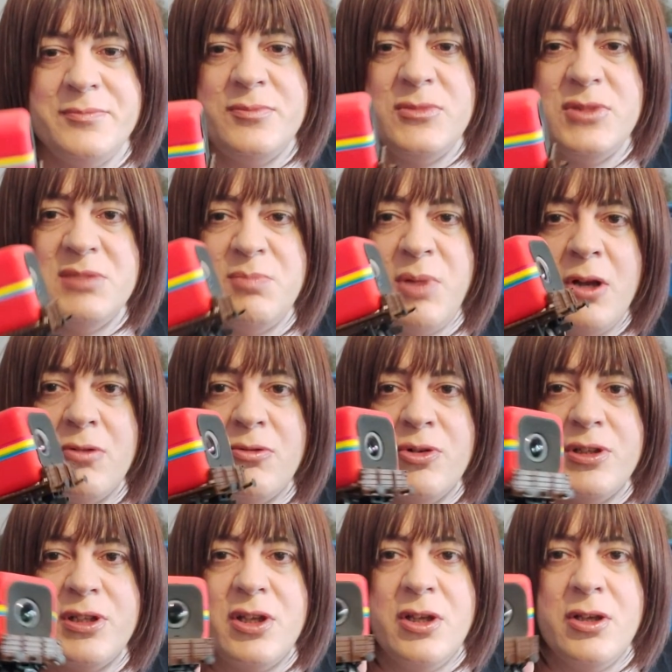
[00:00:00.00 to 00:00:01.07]
this
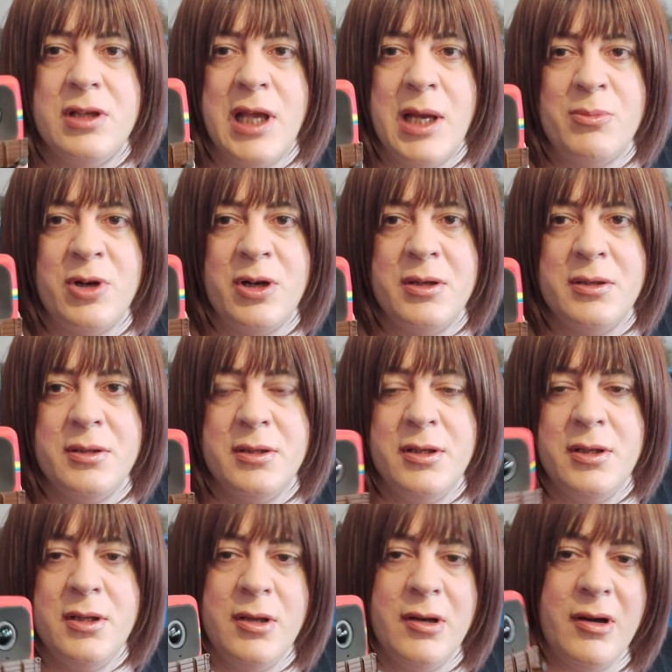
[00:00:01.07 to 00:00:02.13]
Polaroid cube camera
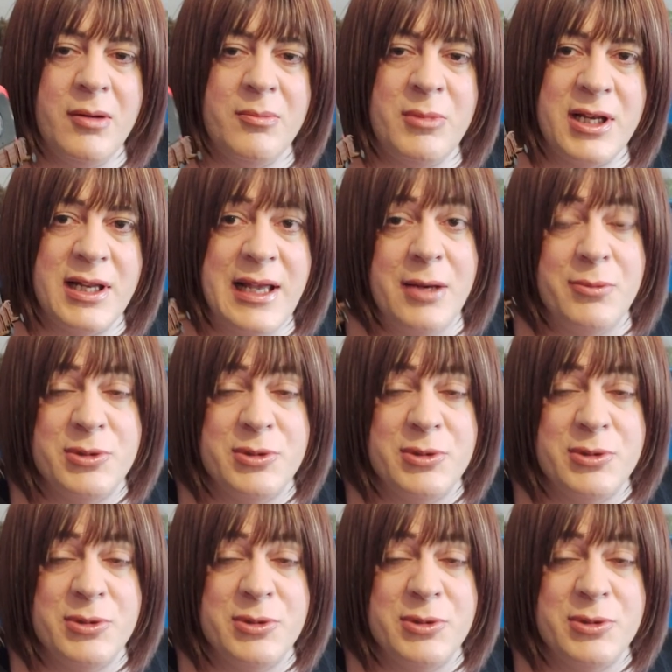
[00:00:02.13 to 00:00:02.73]
on my layout,